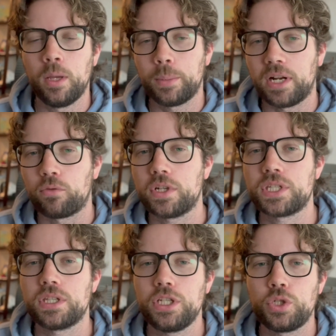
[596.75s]
but I
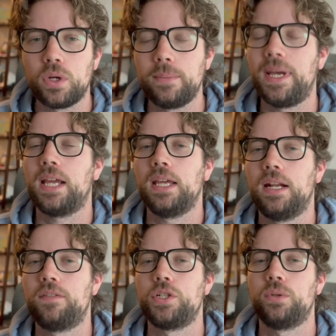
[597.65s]
recently joined back in
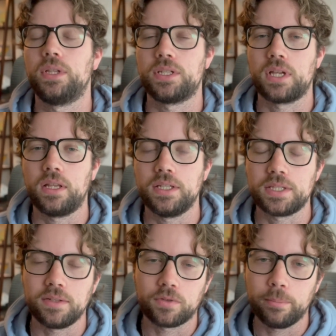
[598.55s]
after doing this
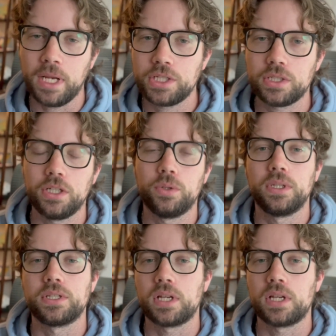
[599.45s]
information and doing this